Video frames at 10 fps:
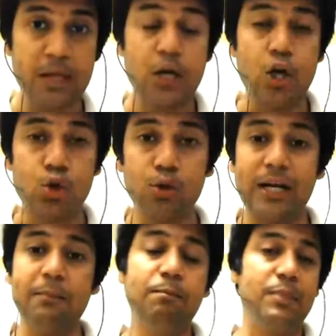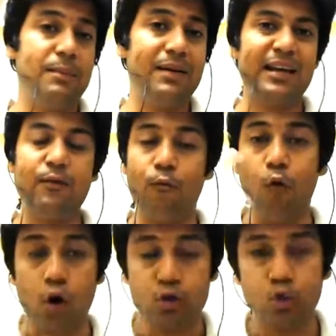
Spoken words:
so that people can watch those